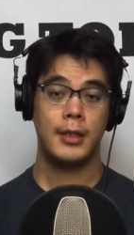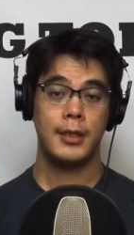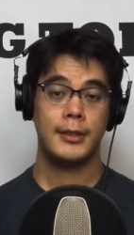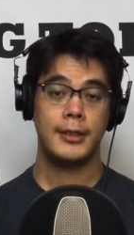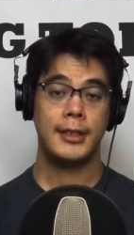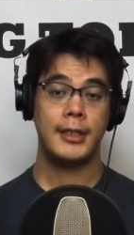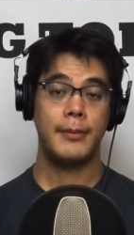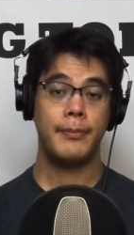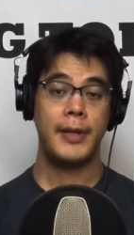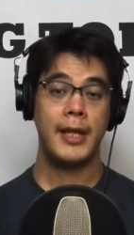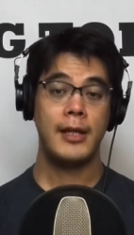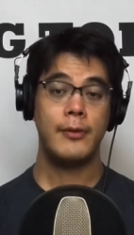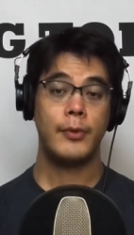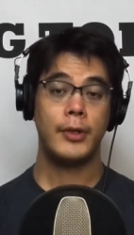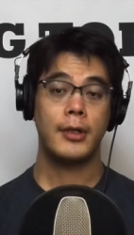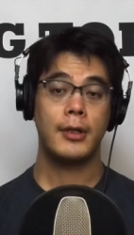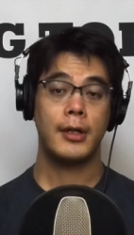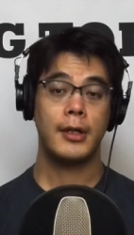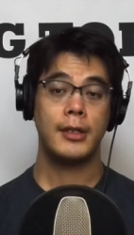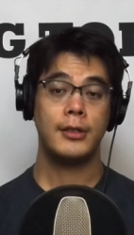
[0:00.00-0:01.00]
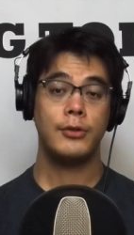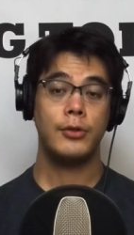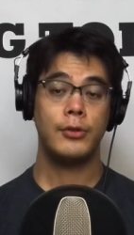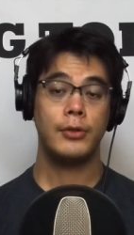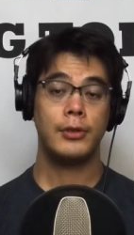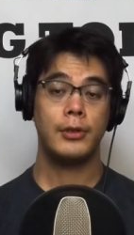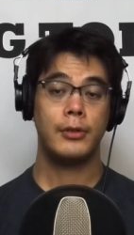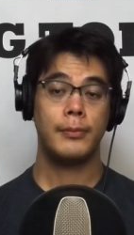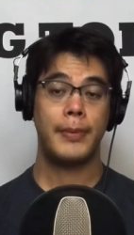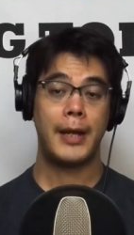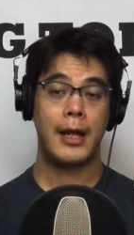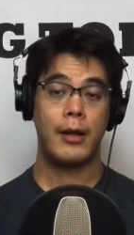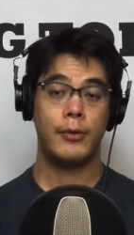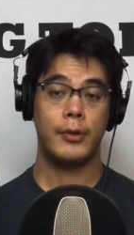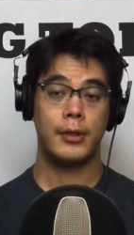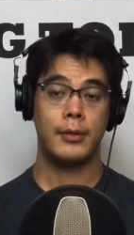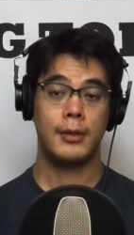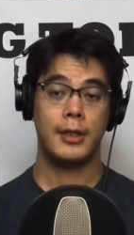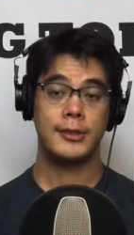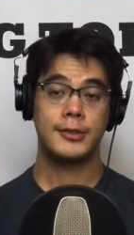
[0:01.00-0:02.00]
The debate regarding nuclear
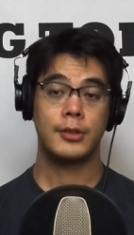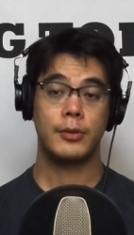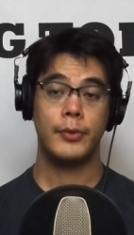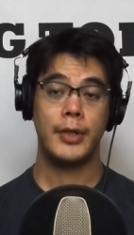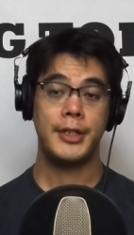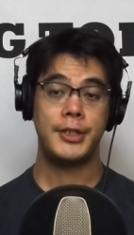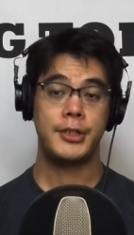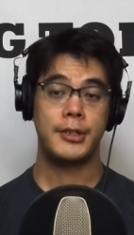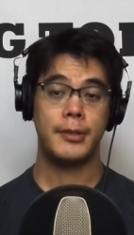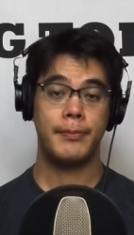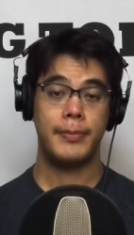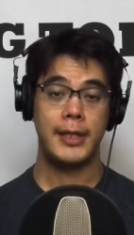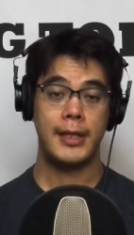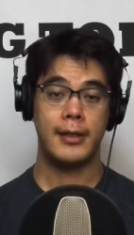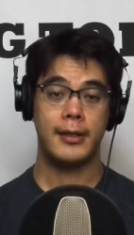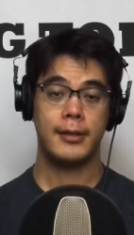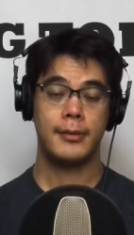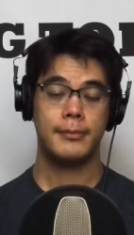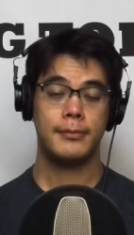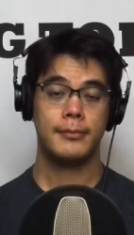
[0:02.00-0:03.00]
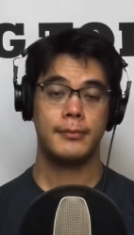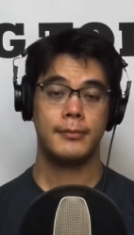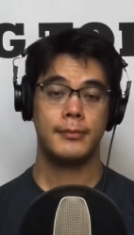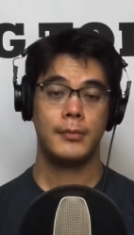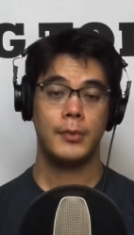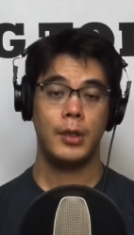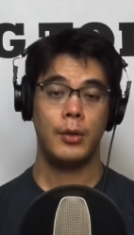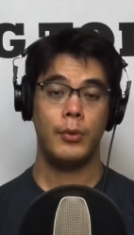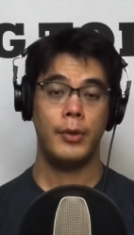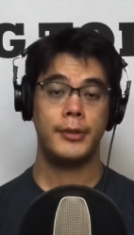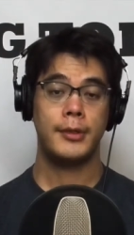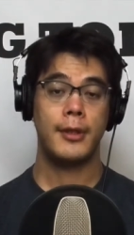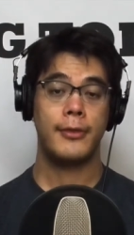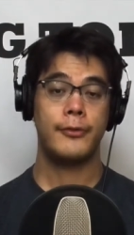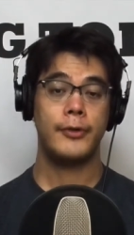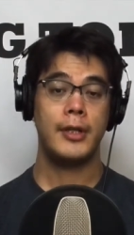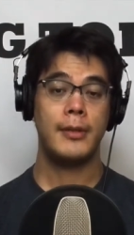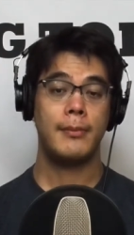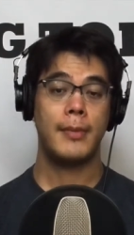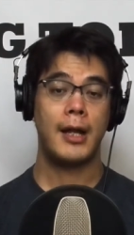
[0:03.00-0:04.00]
power also reached a peak, with the
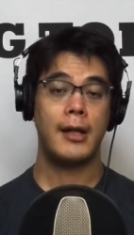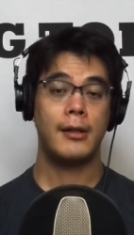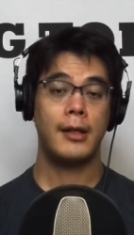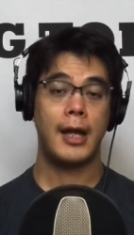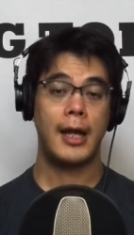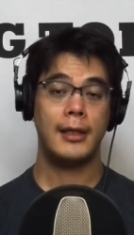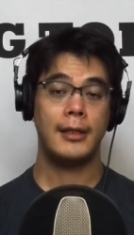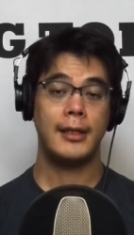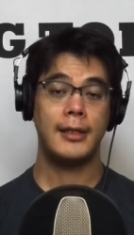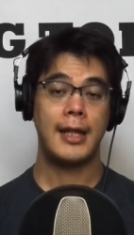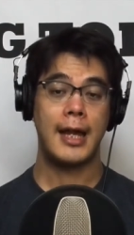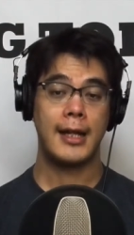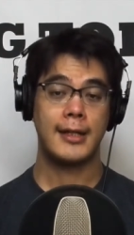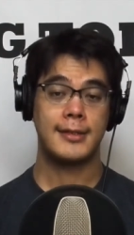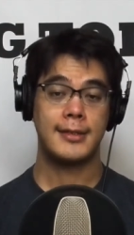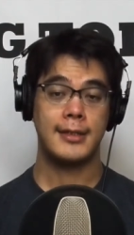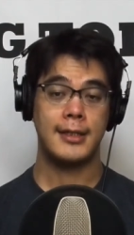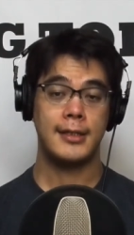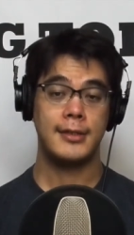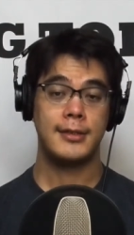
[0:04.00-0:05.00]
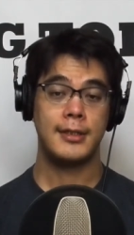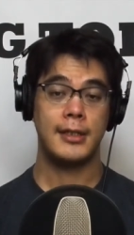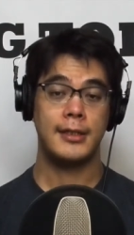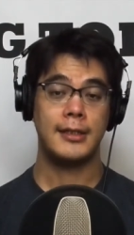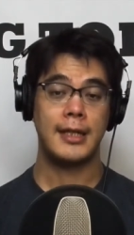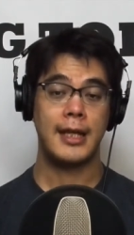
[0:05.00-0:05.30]
Three Mile Island accident in